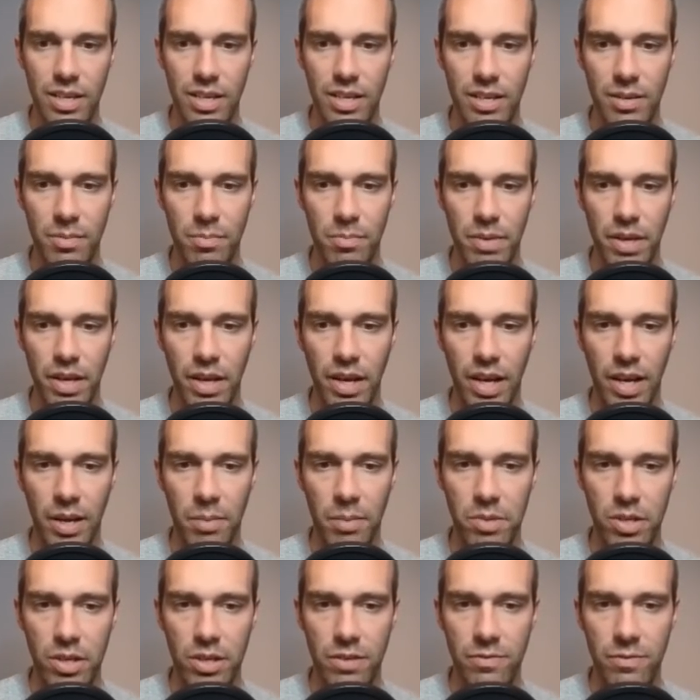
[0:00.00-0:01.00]
But yeah, I am
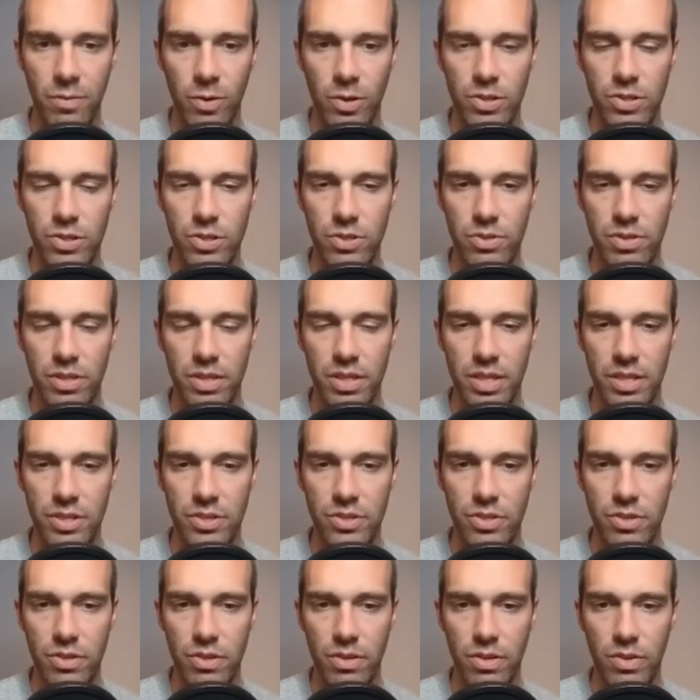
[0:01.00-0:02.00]
looking forward to this
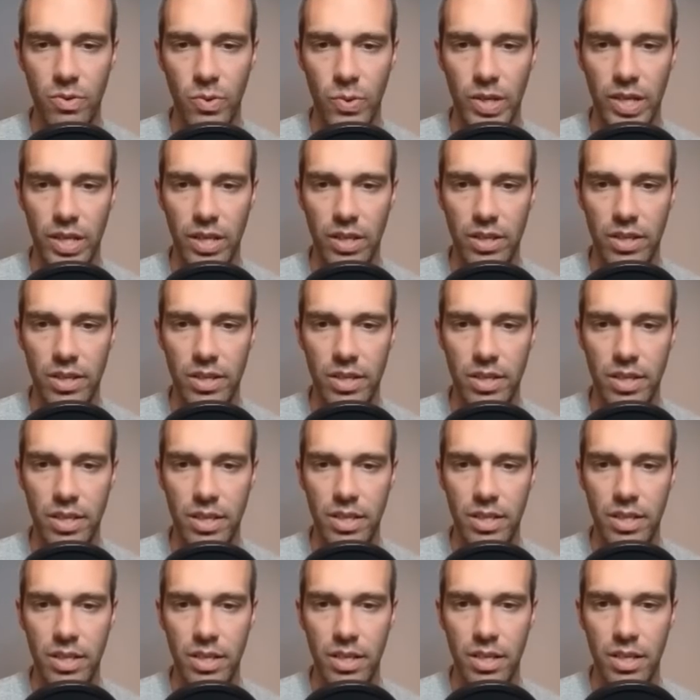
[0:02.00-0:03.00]
oil.
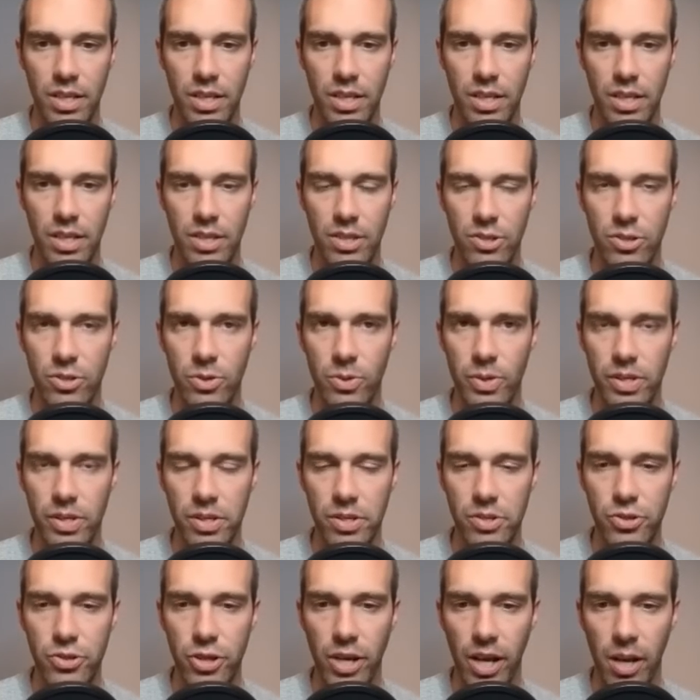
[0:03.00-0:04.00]
They're doing a
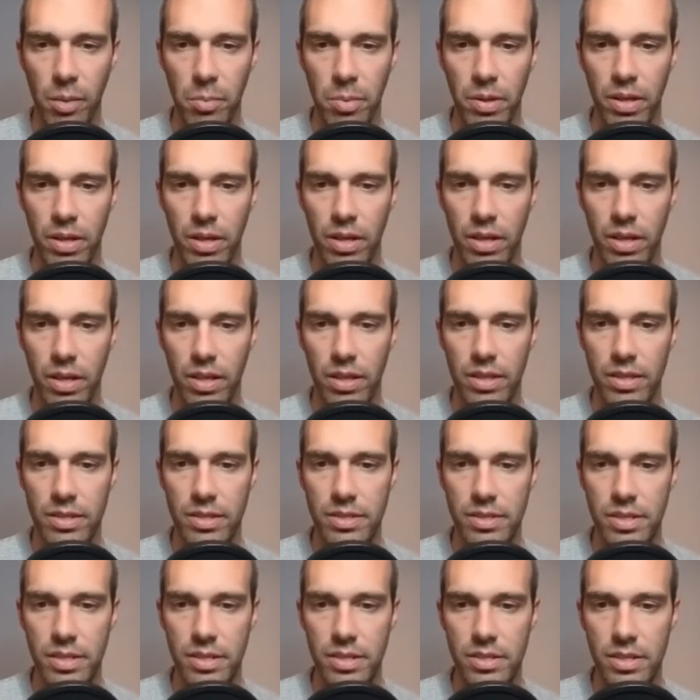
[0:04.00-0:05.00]
good job this
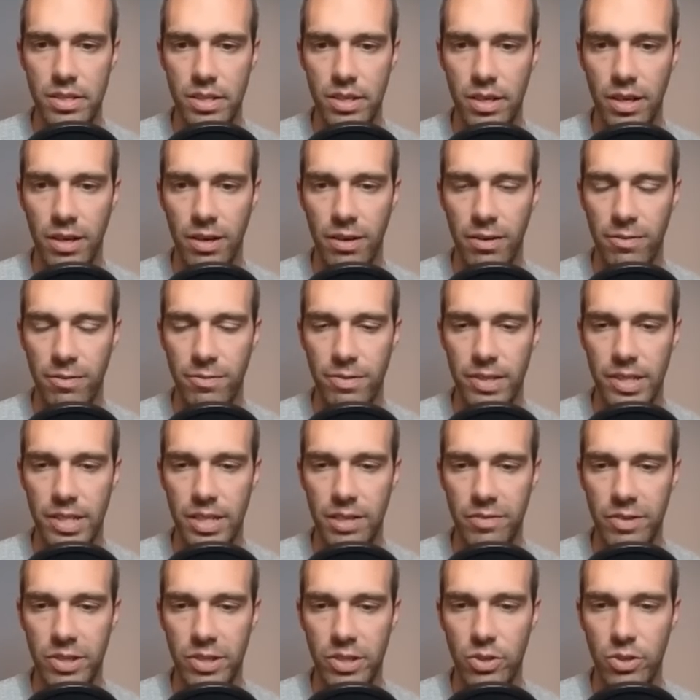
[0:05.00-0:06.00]
season of
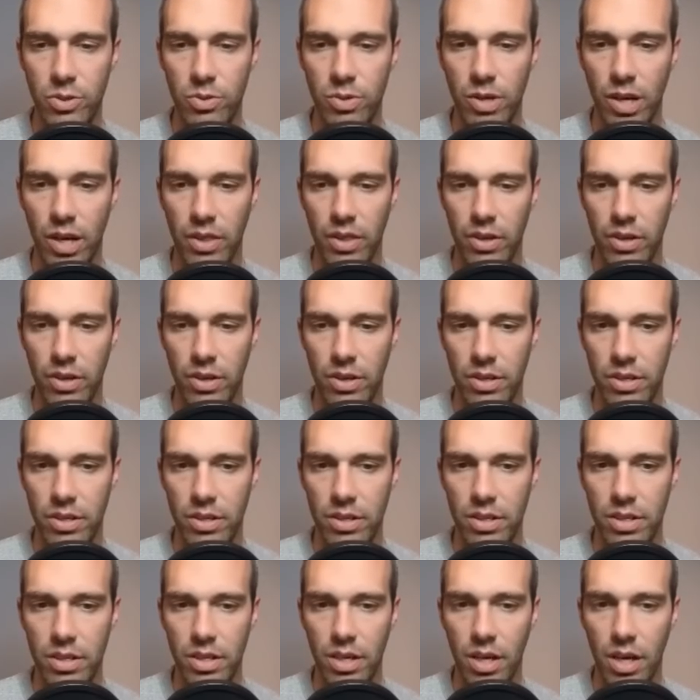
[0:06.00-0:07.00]
giving you other
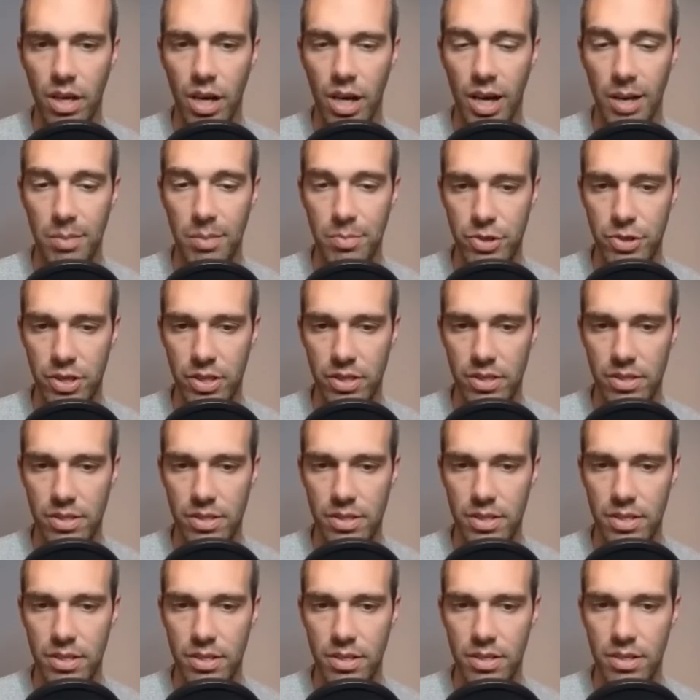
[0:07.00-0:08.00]

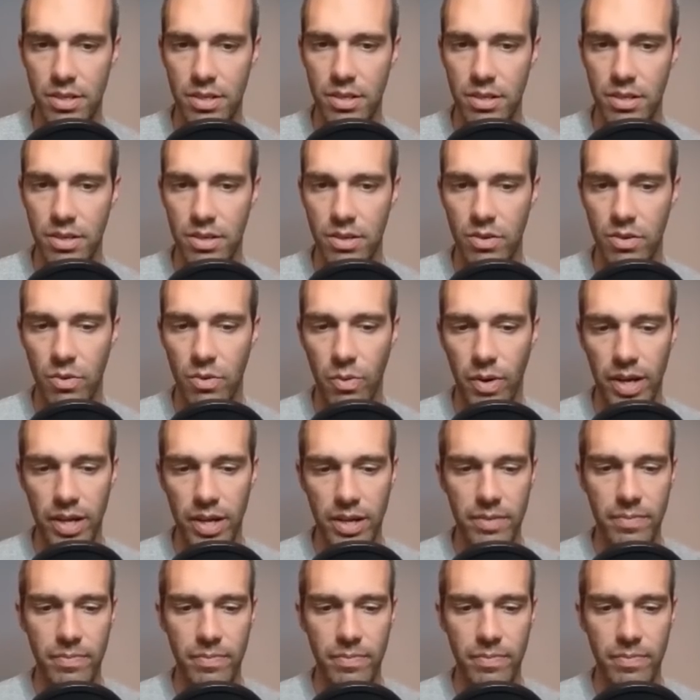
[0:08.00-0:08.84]
options, right?